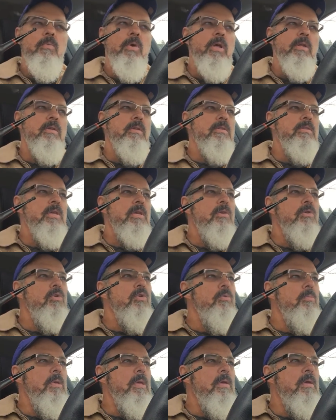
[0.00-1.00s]
well, I didn't say
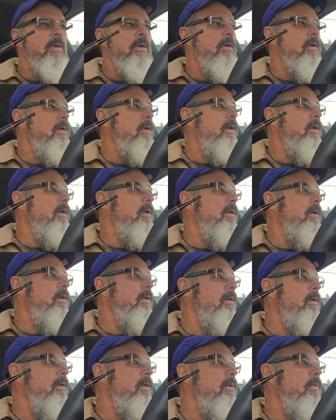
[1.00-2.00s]
newbie
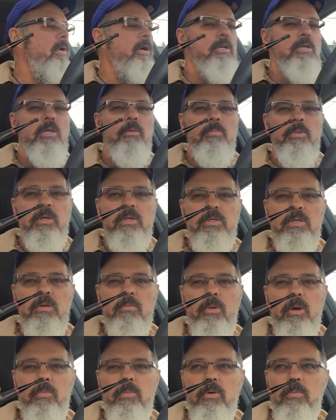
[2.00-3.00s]

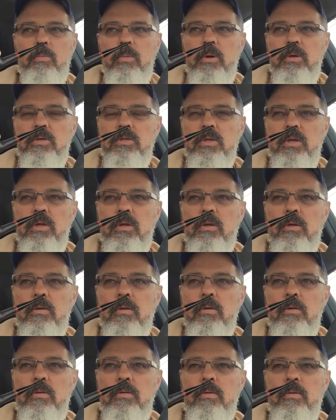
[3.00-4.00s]
YTPC member, but
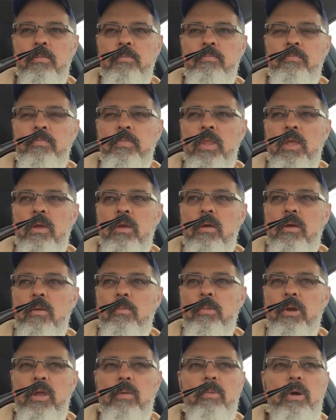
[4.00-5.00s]
a
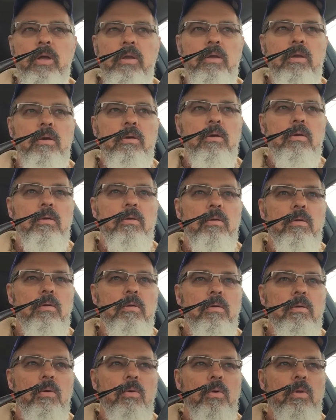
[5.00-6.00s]
buddy of mine here
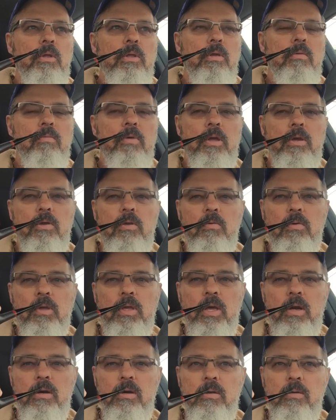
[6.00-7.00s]
locally in Vancouver,
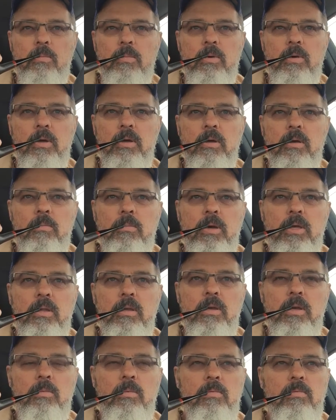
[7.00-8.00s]
Canada, by
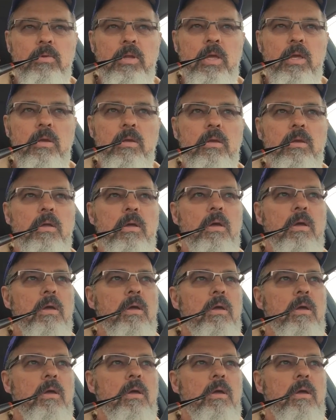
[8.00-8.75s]
the name of Dan